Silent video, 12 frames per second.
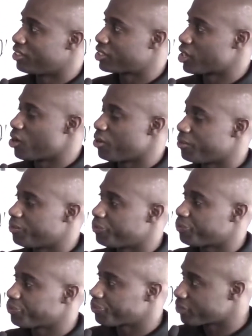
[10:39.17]
So,
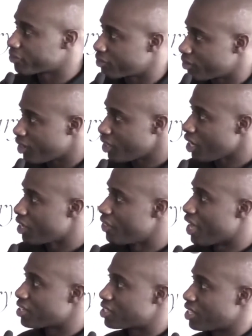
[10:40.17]

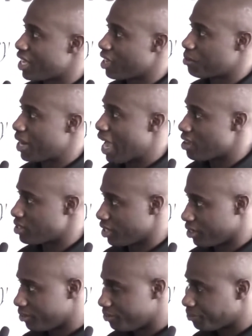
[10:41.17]
thus the Hickman
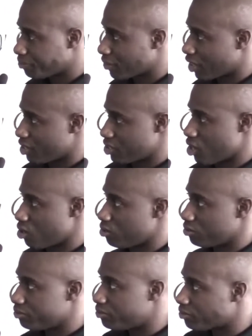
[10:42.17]
housing.
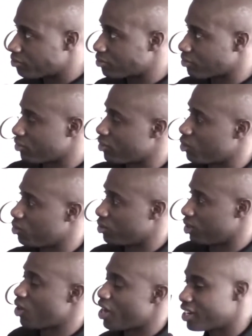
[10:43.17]
So,
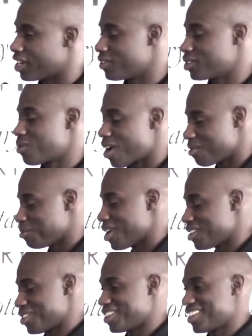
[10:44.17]
go ahead and give us a round of
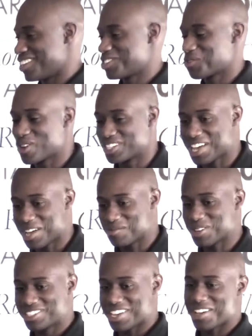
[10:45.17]
applause right there. Just one
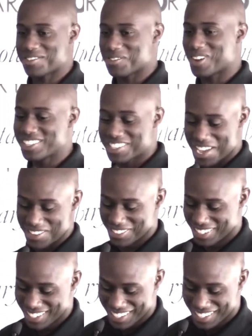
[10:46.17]
time, one time, one time.